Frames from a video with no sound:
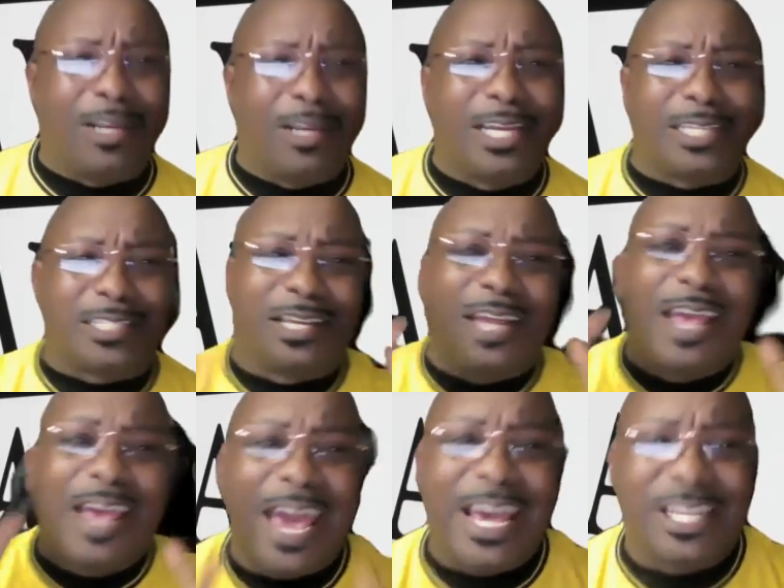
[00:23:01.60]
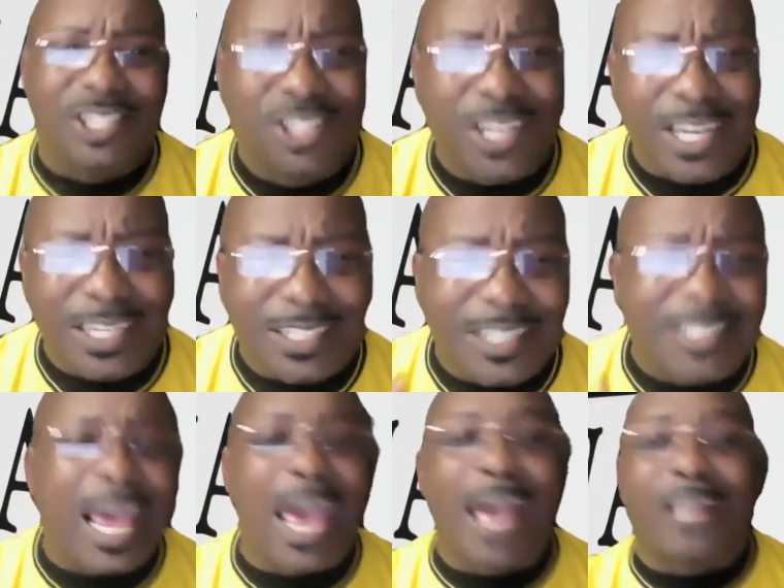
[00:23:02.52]
Listen, as
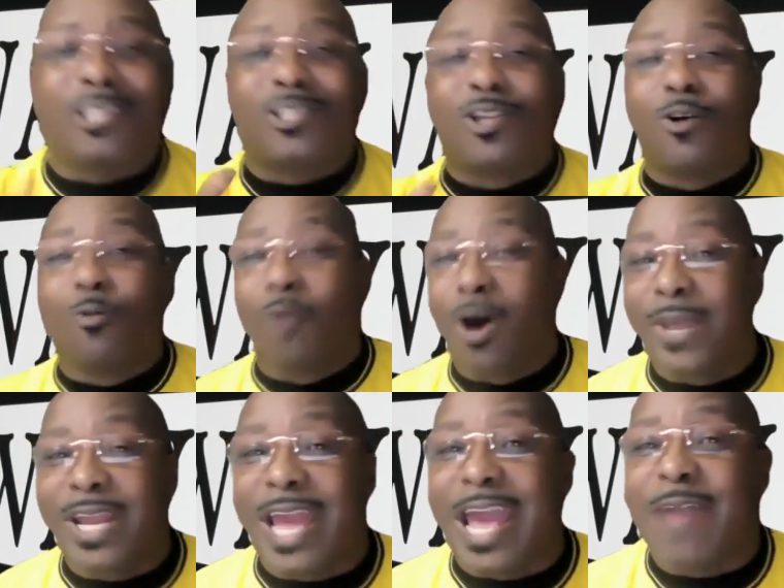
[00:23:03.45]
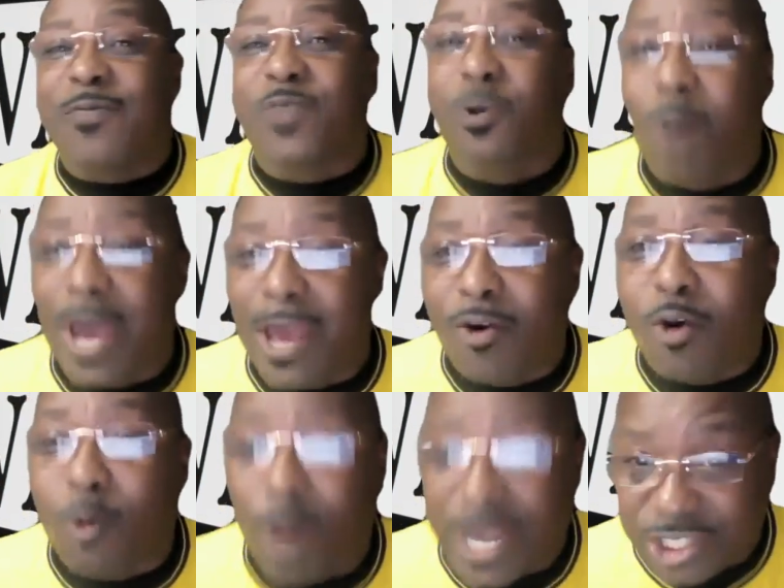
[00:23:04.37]
Jesus asked the woman at the well
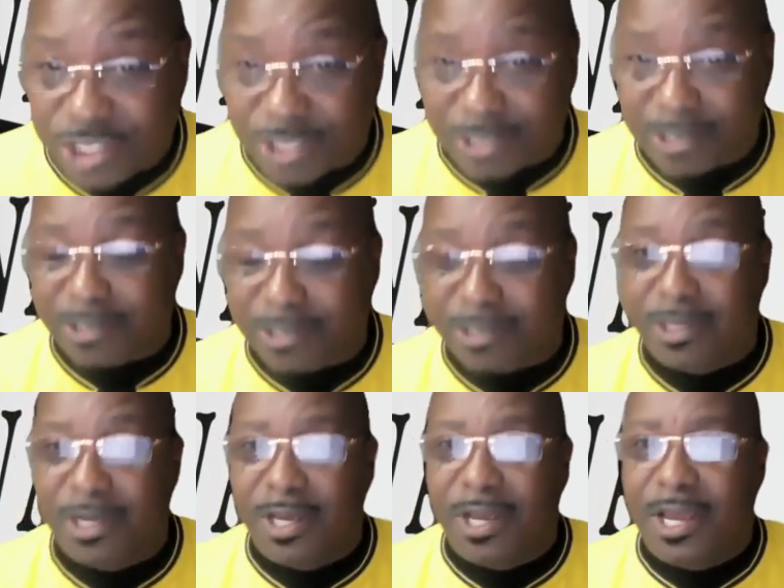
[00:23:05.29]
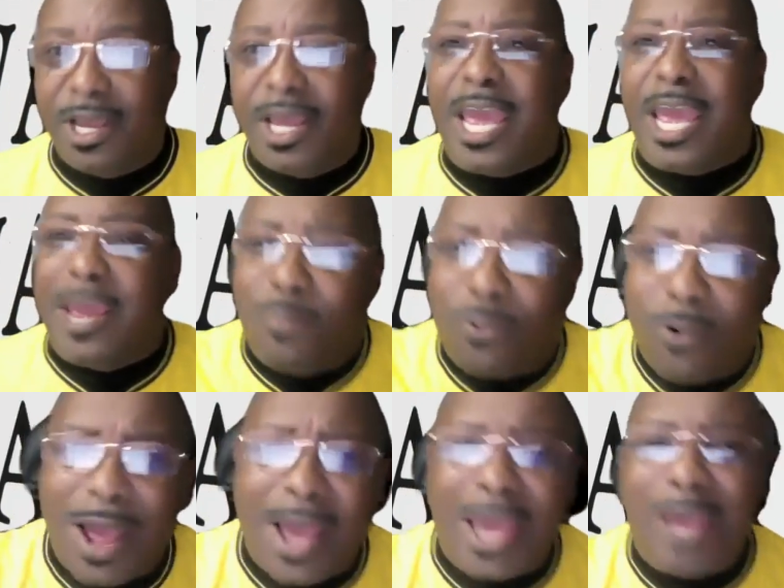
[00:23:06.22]
questions and
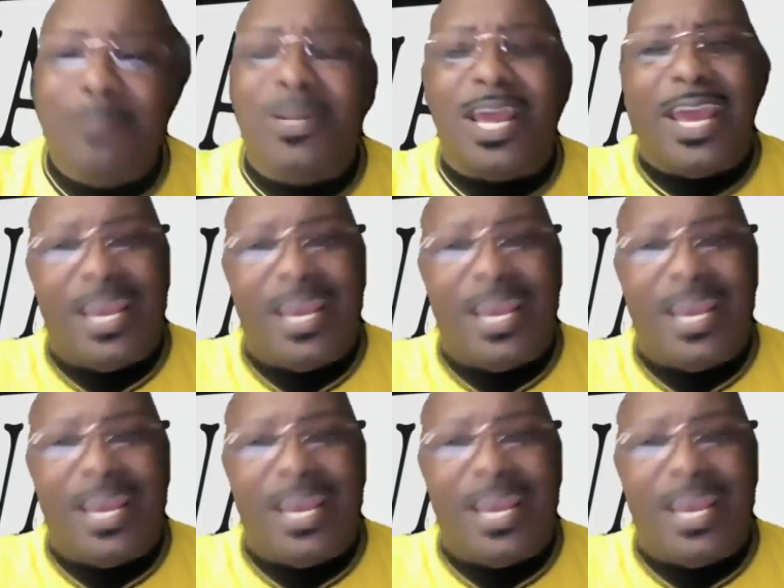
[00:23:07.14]
primed a